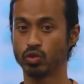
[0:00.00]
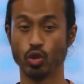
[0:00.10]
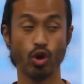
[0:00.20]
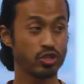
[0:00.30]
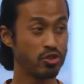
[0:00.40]

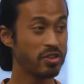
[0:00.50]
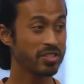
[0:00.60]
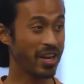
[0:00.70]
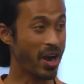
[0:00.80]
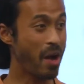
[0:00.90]
Law students
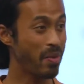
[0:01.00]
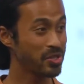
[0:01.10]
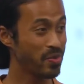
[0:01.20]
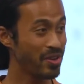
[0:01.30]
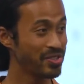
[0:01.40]
like I once
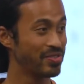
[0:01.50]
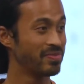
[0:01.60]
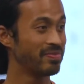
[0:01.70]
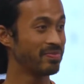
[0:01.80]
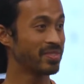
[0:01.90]
was
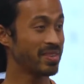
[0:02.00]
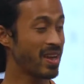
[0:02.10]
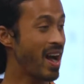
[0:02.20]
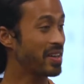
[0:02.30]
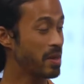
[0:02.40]

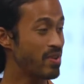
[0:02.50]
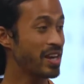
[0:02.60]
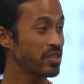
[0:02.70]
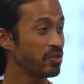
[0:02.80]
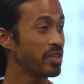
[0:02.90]
can't get
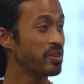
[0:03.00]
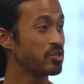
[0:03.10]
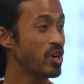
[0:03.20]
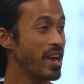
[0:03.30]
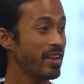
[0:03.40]
practical legal
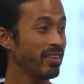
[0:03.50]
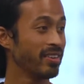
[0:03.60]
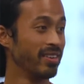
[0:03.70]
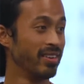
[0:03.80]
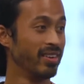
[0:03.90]
training.
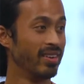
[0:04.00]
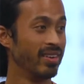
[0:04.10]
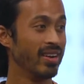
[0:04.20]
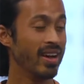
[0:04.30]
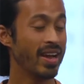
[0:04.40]

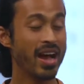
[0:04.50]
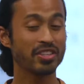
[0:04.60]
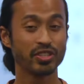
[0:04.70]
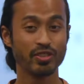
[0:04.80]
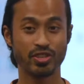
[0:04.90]
And our
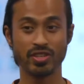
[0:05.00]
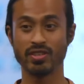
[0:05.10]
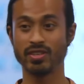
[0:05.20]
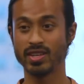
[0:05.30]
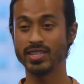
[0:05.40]

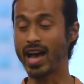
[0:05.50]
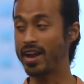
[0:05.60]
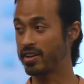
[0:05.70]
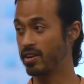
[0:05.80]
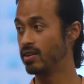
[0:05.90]
solution is
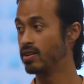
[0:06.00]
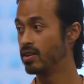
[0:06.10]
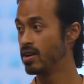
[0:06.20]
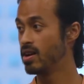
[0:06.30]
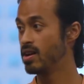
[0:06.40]
Anika,
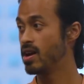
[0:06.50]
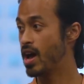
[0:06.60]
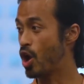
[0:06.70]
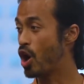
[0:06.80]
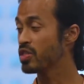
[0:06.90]

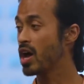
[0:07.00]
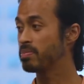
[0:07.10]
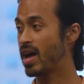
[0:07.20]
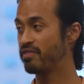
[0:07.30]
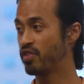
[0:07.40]
an online
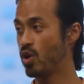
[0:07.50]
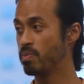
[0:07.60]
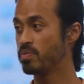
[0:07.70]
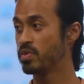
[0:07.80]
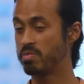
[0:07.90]

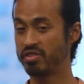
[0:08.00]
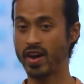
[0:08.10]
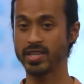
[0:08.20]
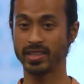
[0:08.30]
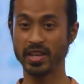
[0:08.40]
platform that
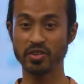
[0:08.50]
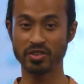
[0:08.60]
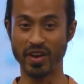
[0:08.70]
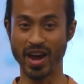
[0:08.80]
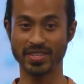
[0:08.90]
provides legal
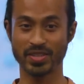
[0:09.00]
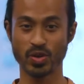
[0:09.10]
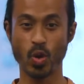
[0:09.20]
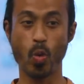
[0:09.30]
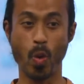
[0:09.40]
advice
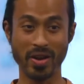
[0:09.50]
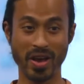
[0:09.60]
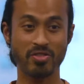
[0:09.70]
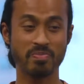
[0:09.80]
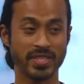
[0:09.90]

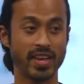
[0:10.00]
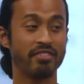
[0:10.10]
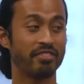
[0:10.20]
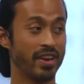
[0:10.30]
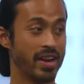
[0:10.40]
100%
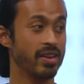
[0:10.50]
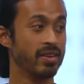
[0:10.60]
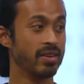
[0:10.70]
free